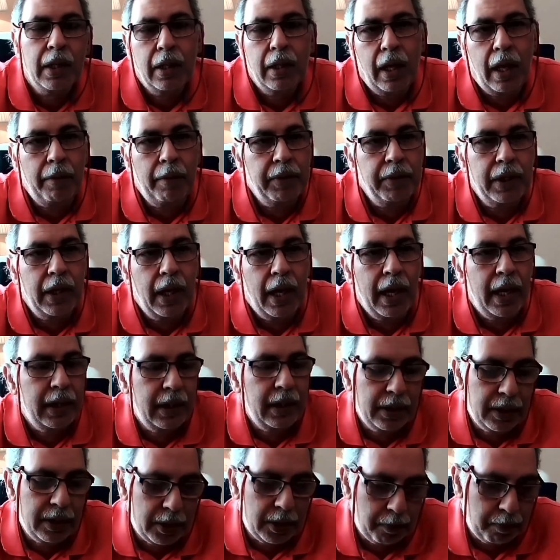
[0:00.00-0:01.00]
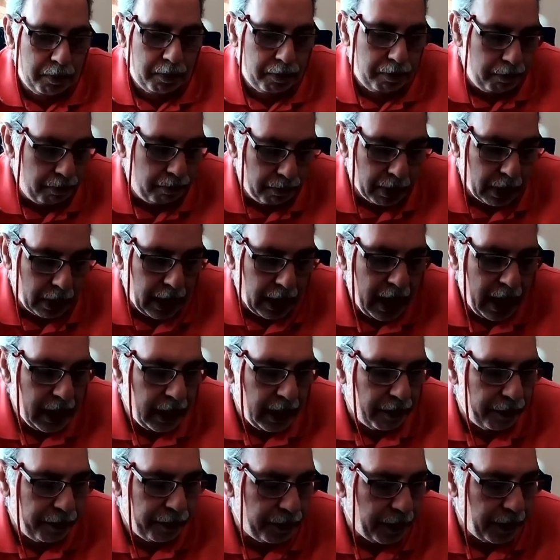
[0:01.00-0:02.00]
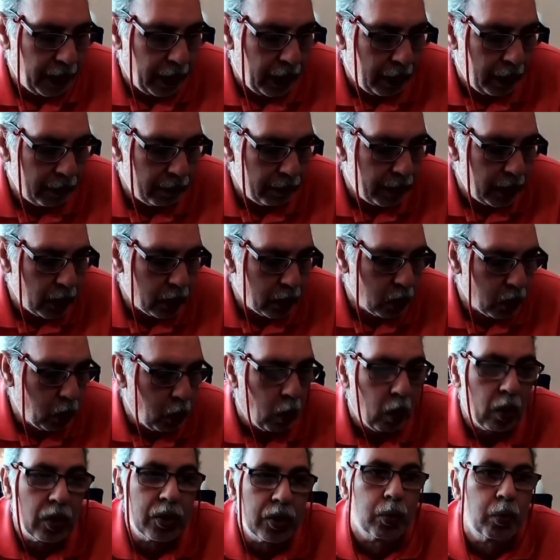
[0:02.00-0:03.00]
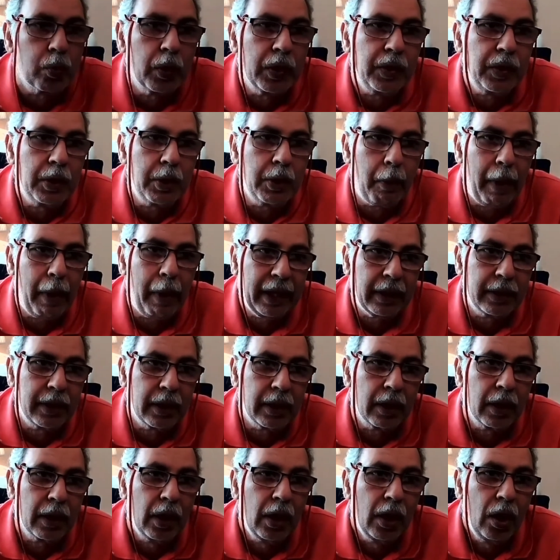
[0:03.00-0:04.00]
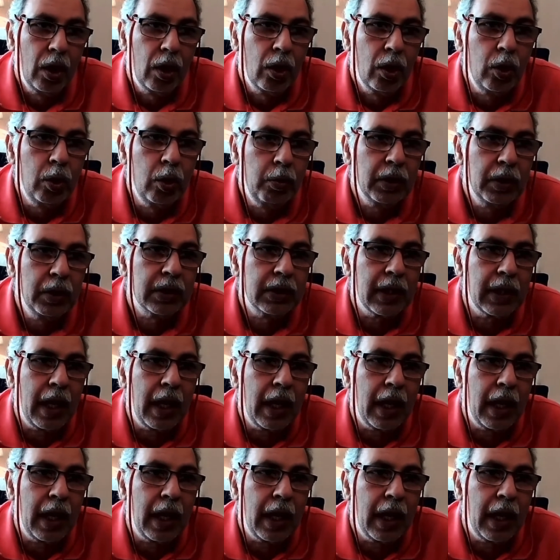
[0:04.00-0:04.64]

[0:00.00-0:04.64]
had a kind of discourse with the director who was